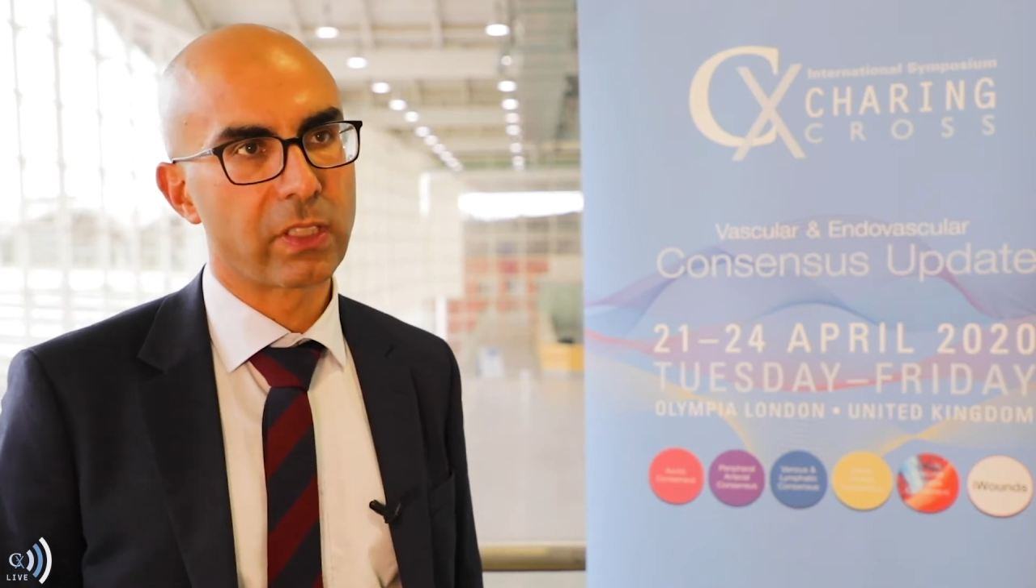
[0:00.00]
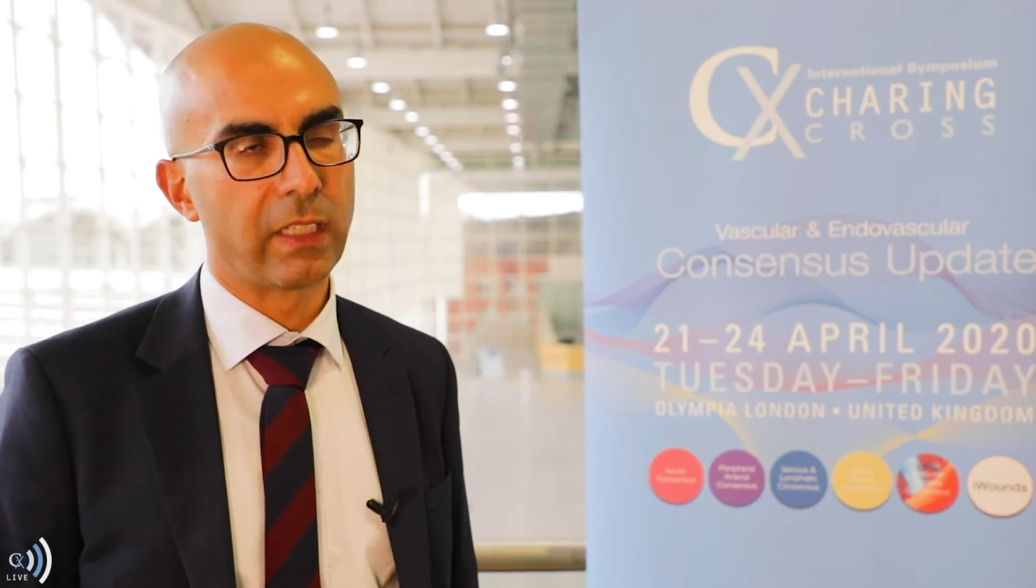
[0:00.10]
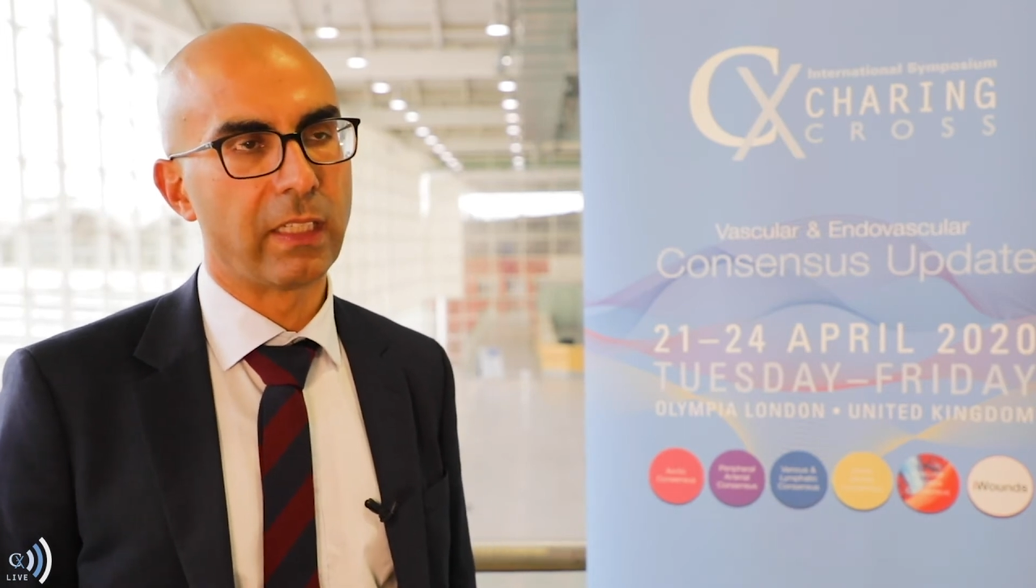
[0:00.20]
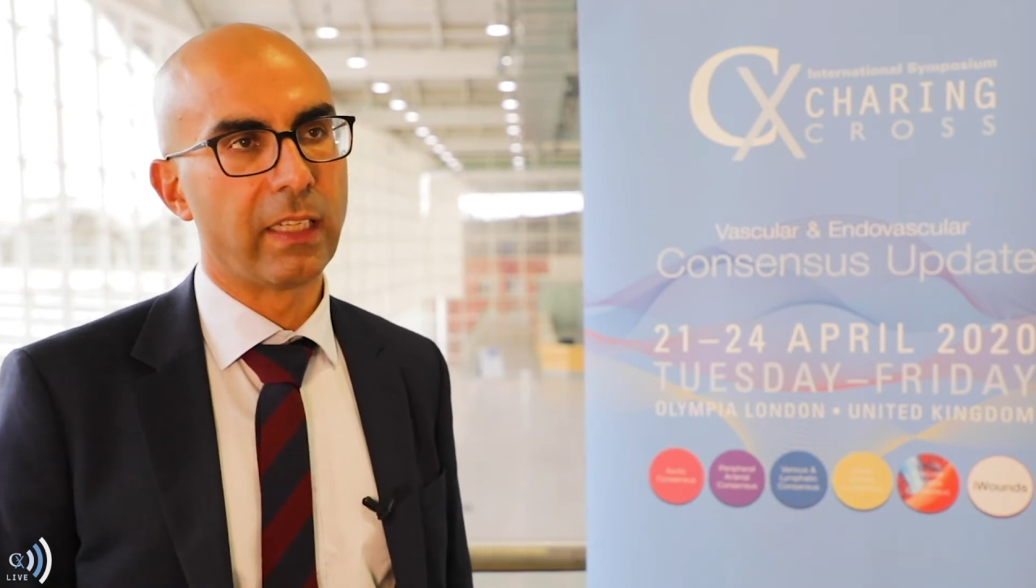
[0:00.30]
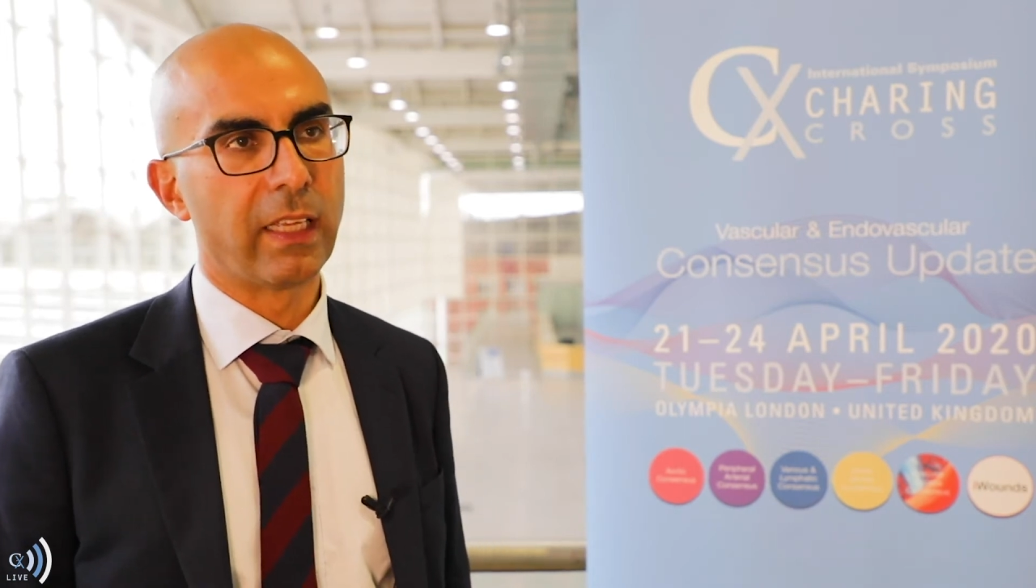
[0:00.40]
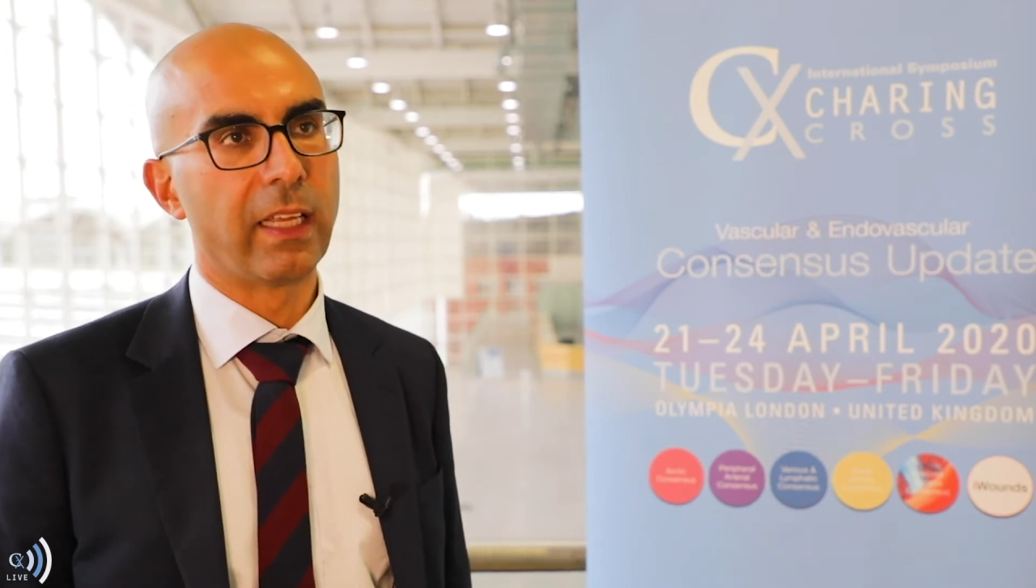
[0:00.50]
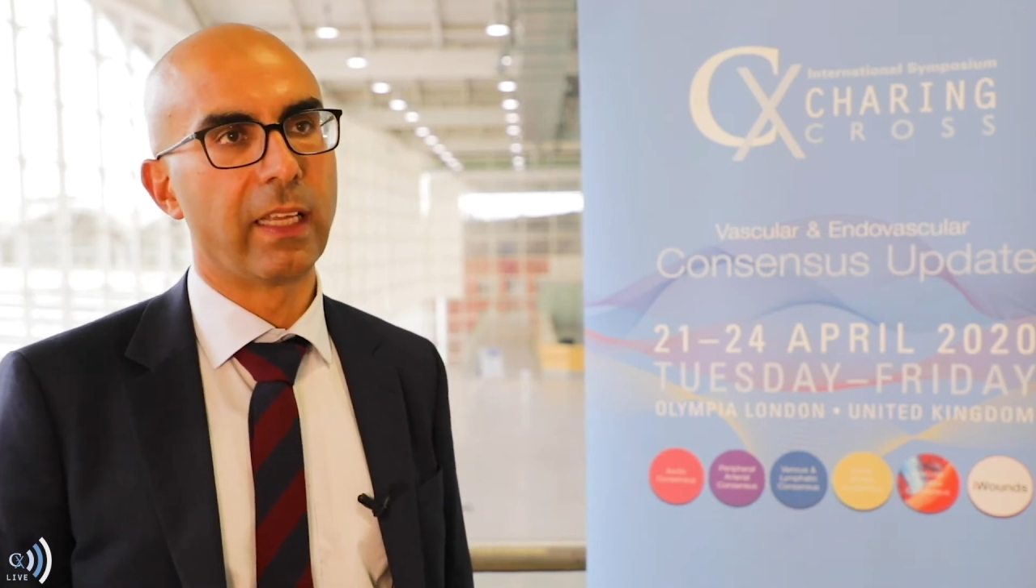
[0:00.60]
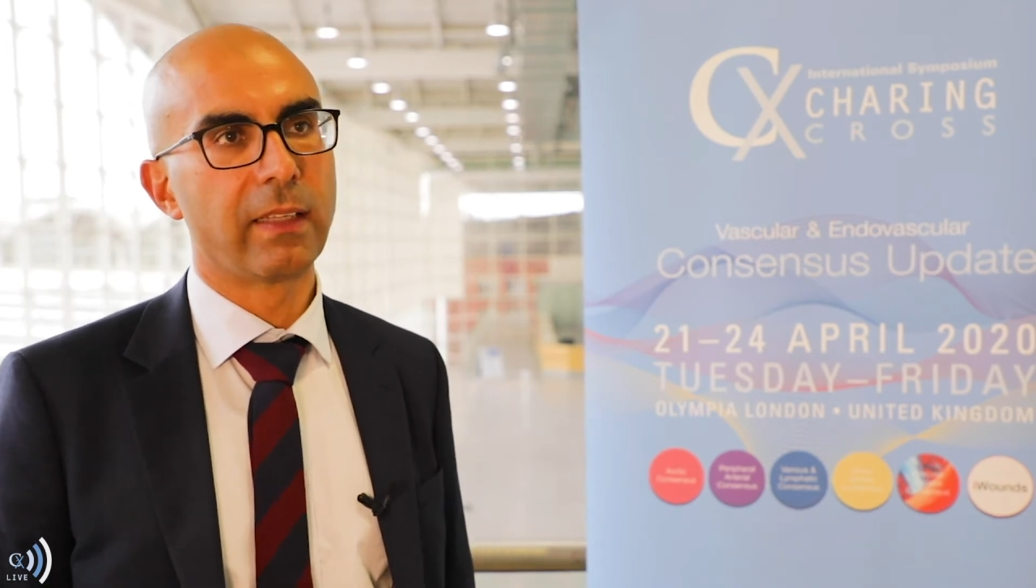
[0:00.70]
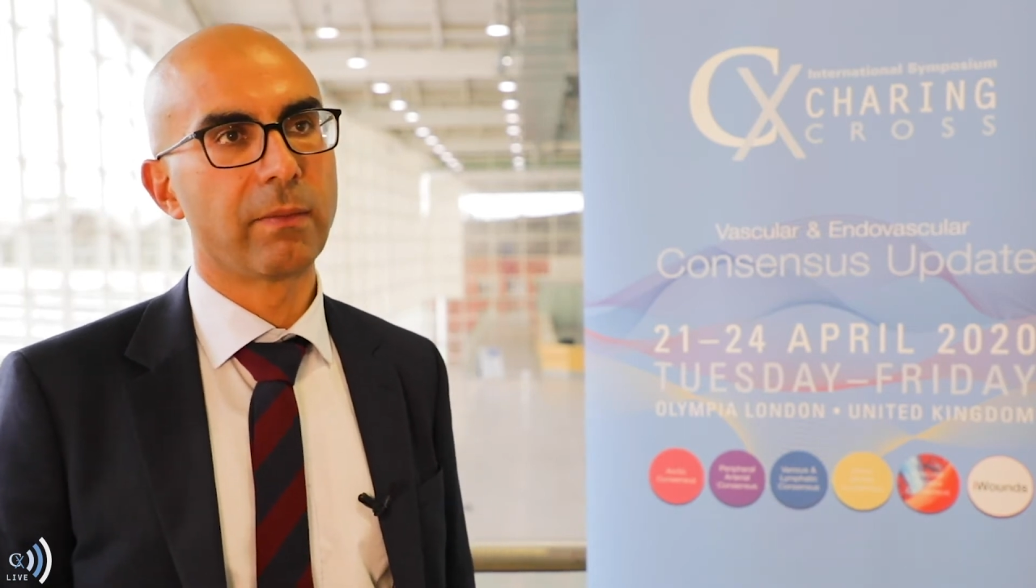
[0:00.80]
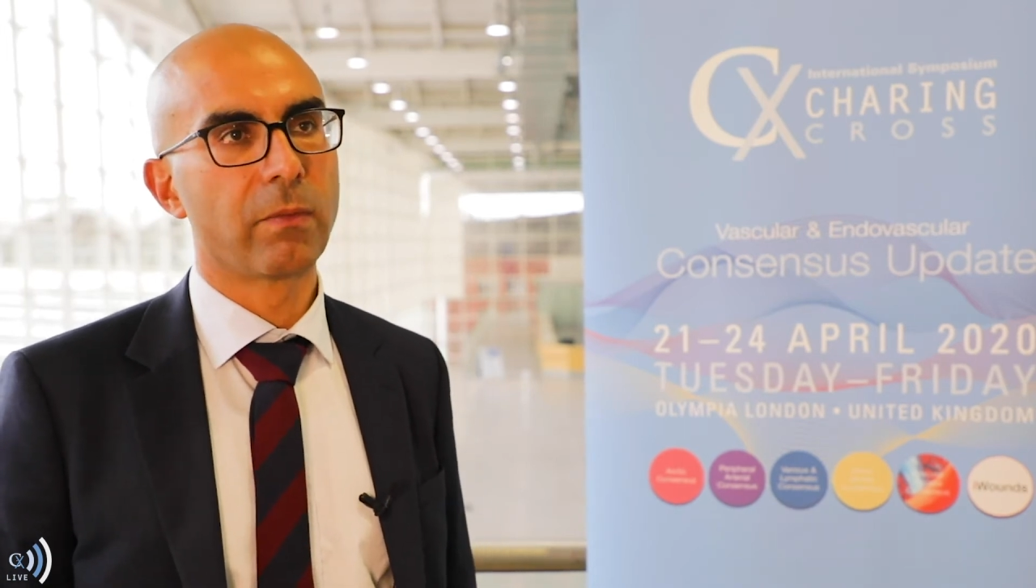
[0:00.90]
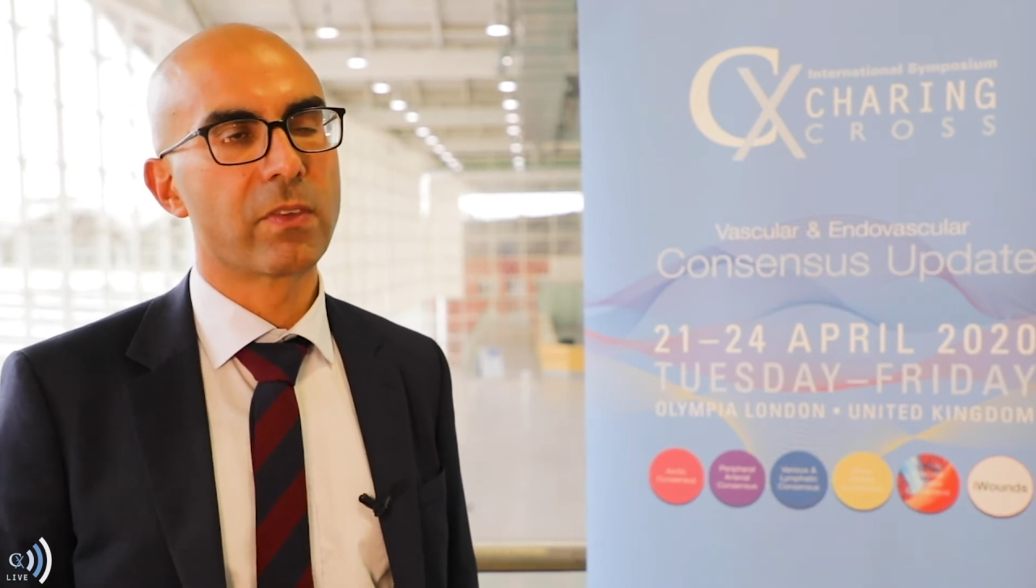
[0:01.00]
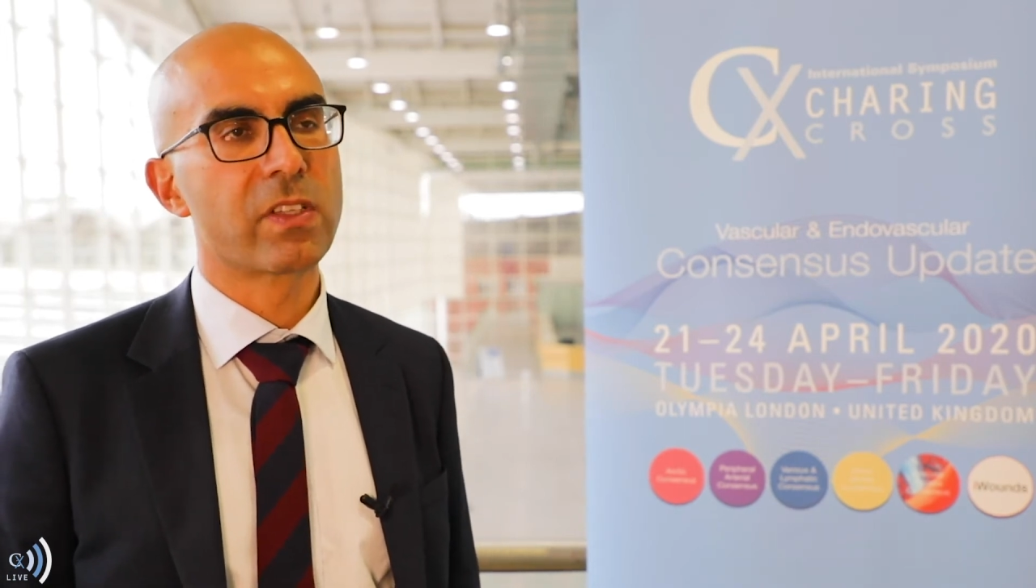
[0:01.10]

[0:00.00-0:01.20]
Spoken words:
in